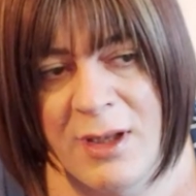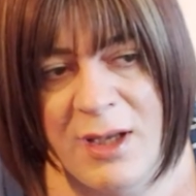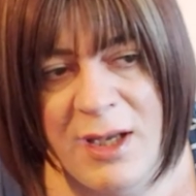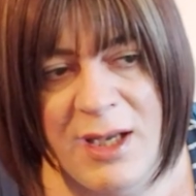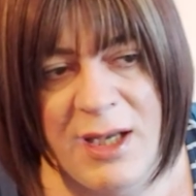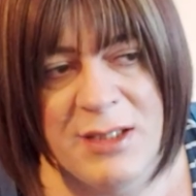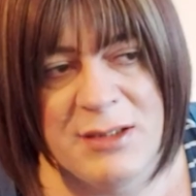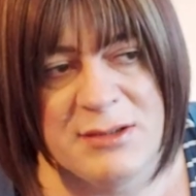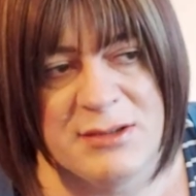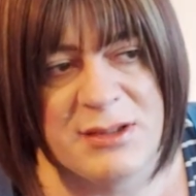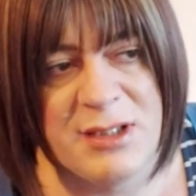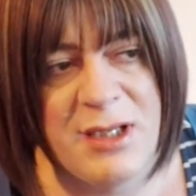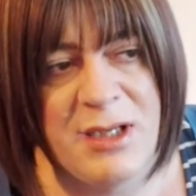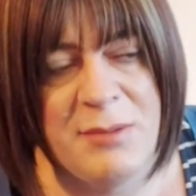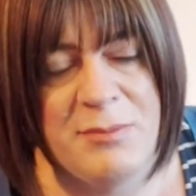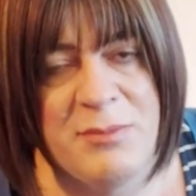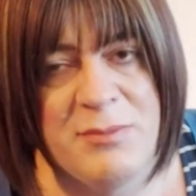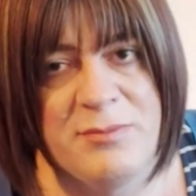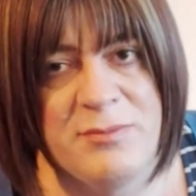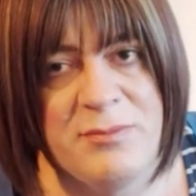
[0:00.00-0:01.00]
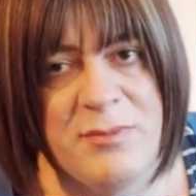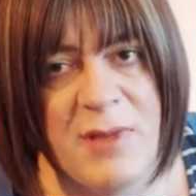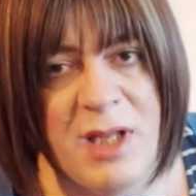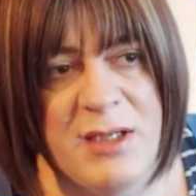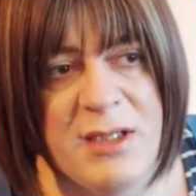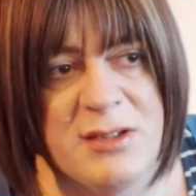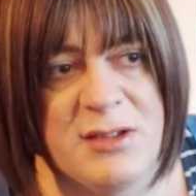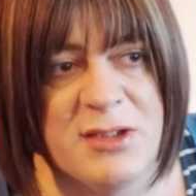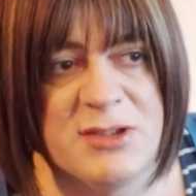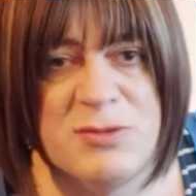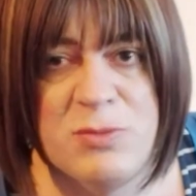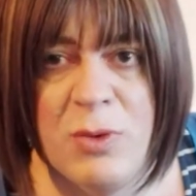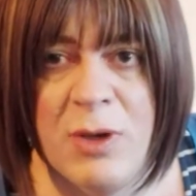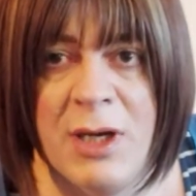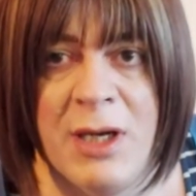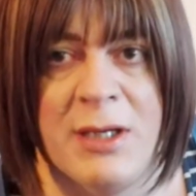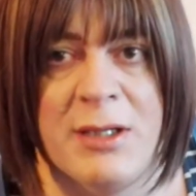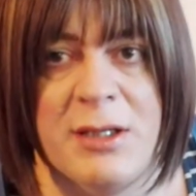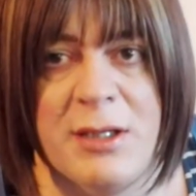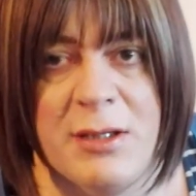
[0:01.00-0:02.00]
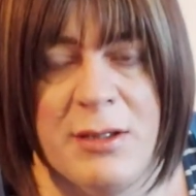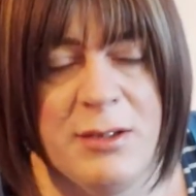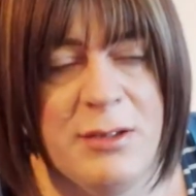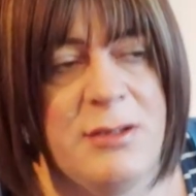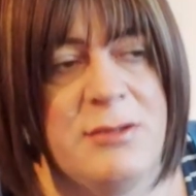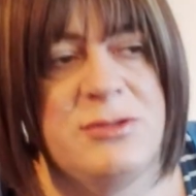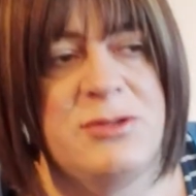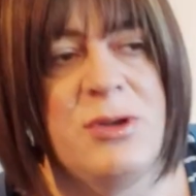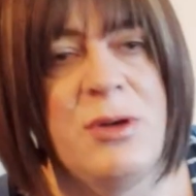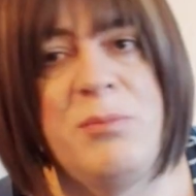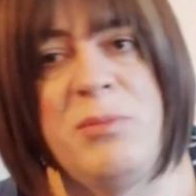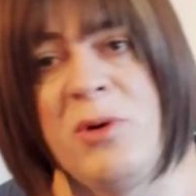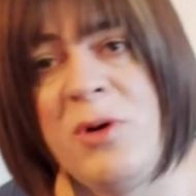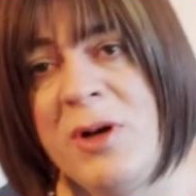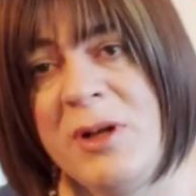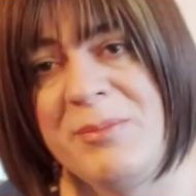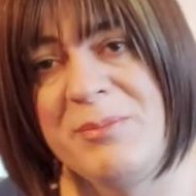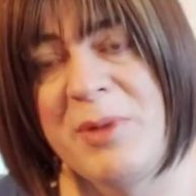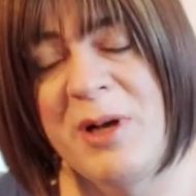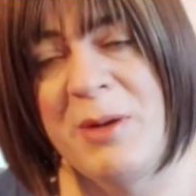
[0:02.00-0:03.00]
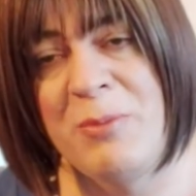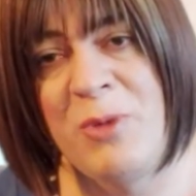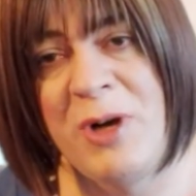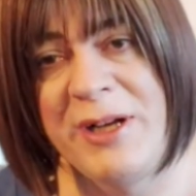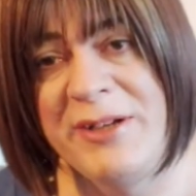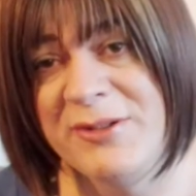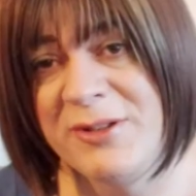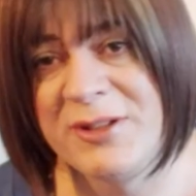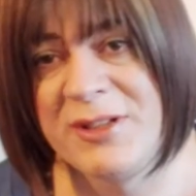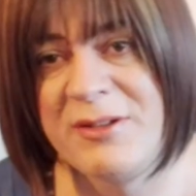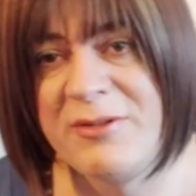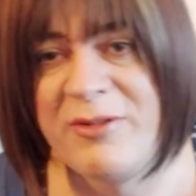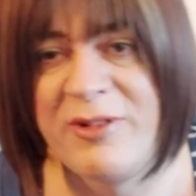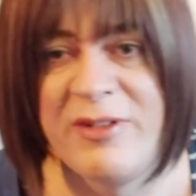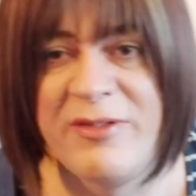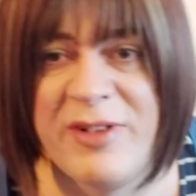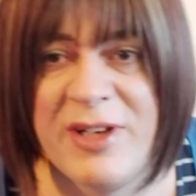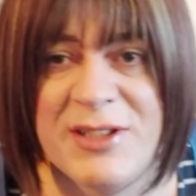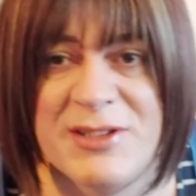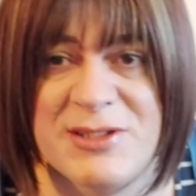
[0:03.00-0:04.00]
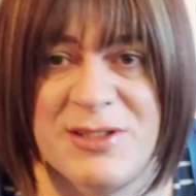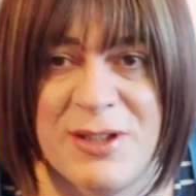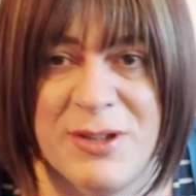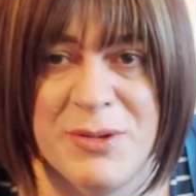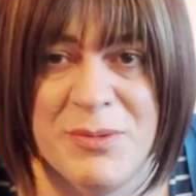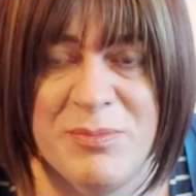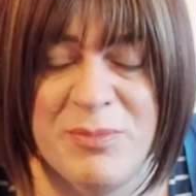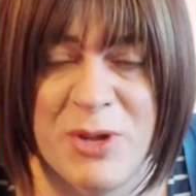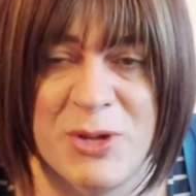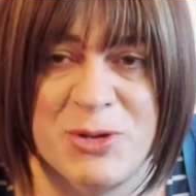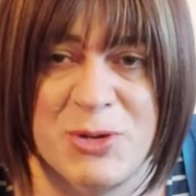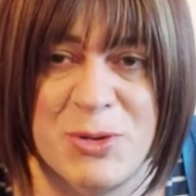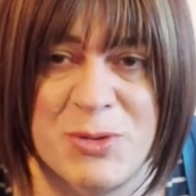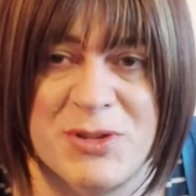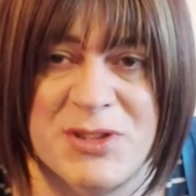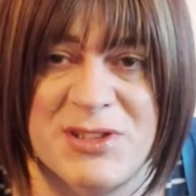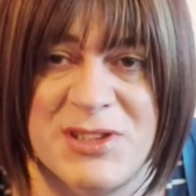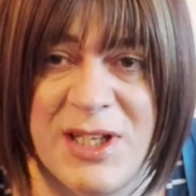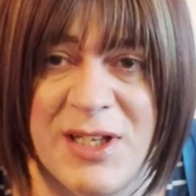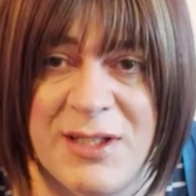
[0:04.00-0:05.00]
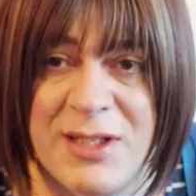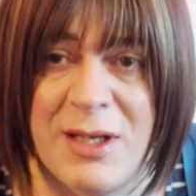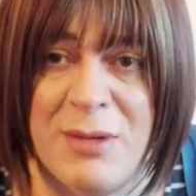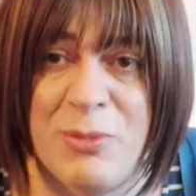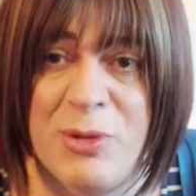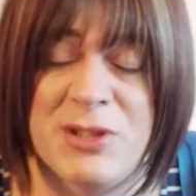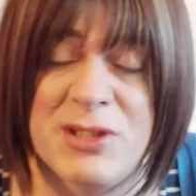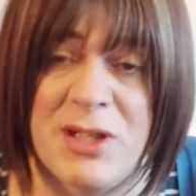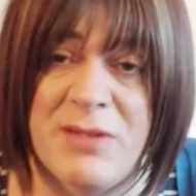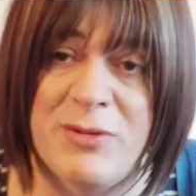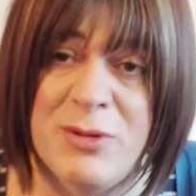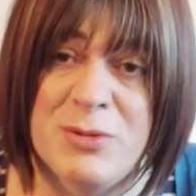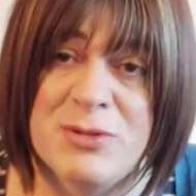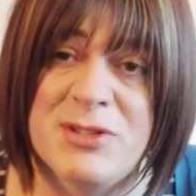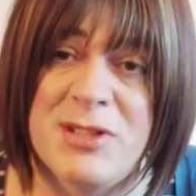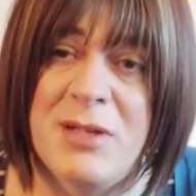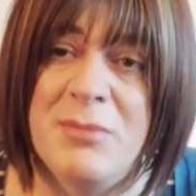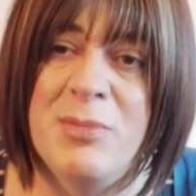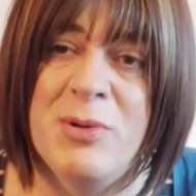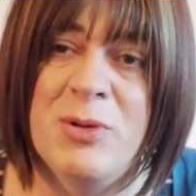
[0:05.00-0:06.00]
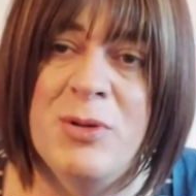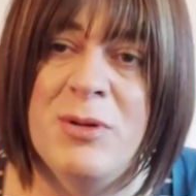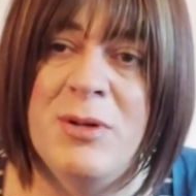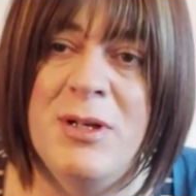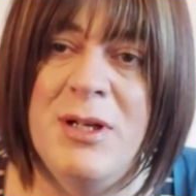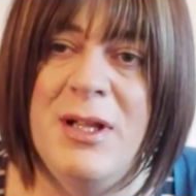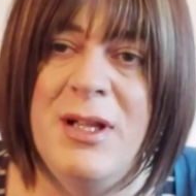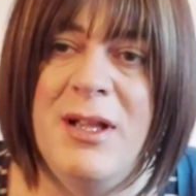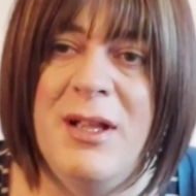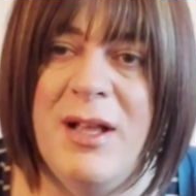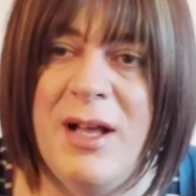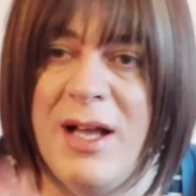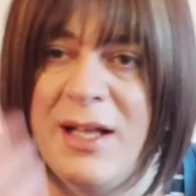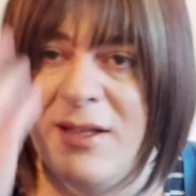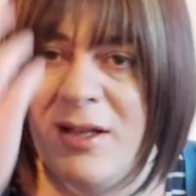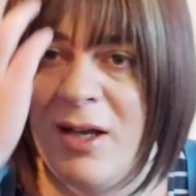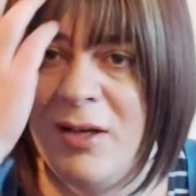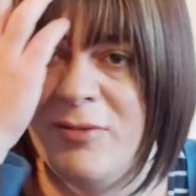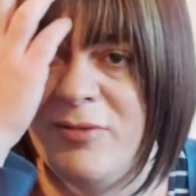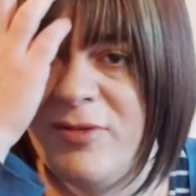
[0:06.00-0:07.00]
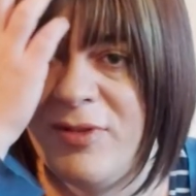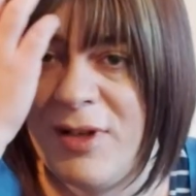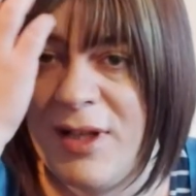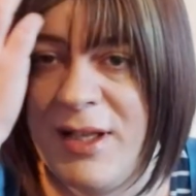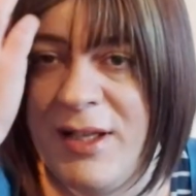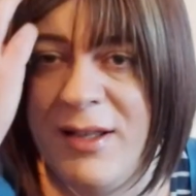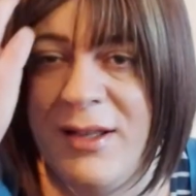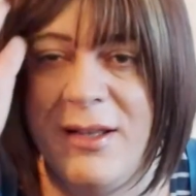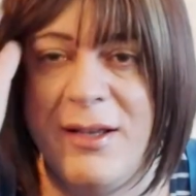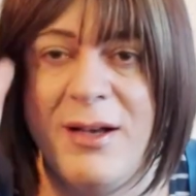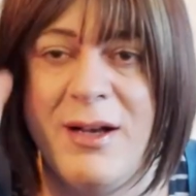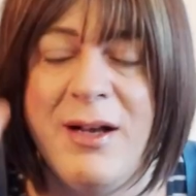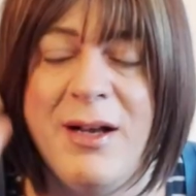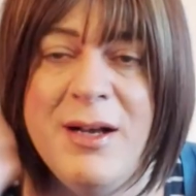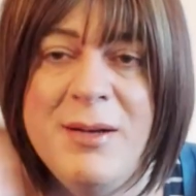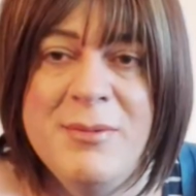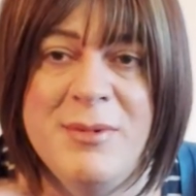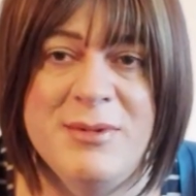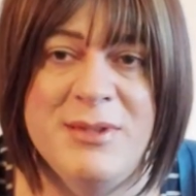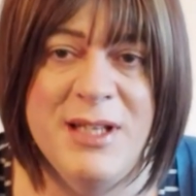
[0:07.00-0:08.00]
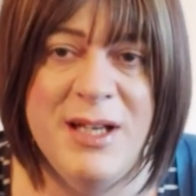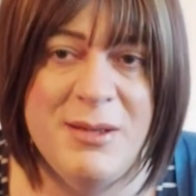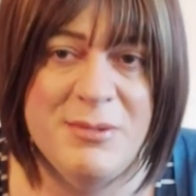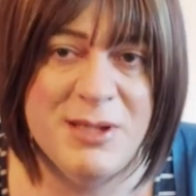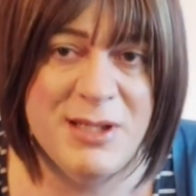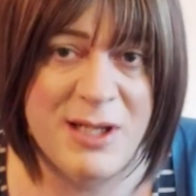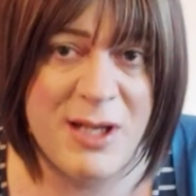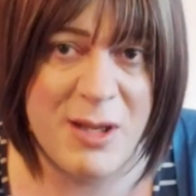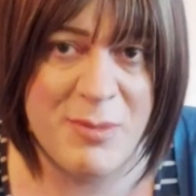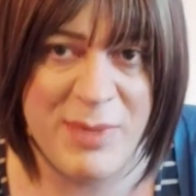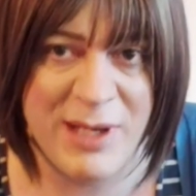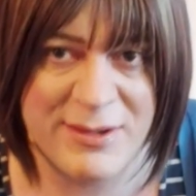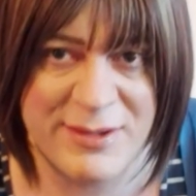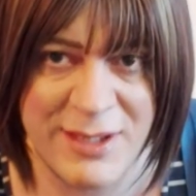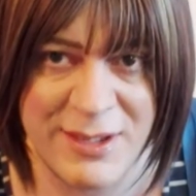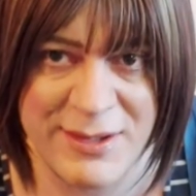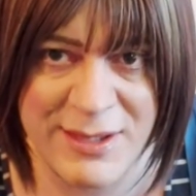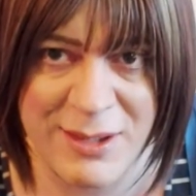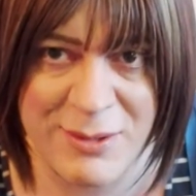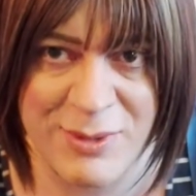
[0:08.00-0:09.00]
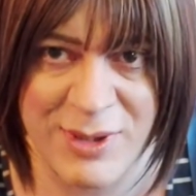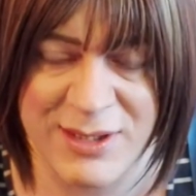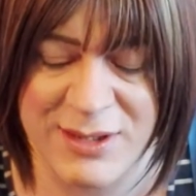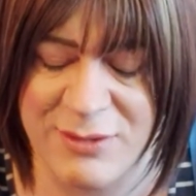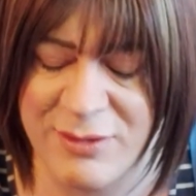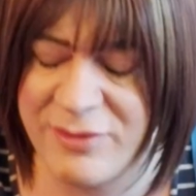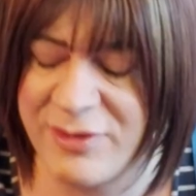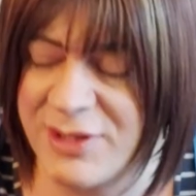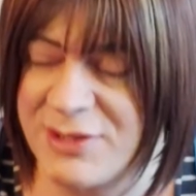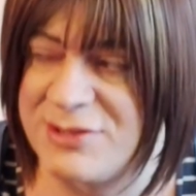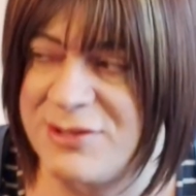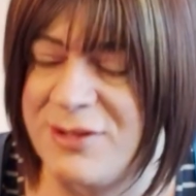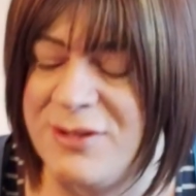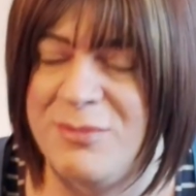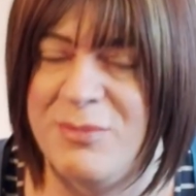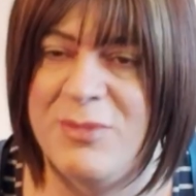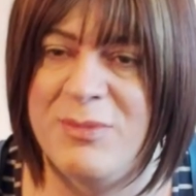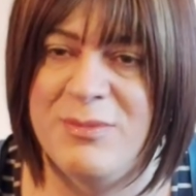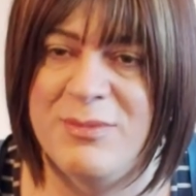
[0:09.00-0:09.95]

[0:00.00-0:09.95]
and it does work to a point, but I'm waiting on a reverse loop module to turn up, which I've also bought, and hopefully, yeah, I'm going to go back down that way, the reverse loop.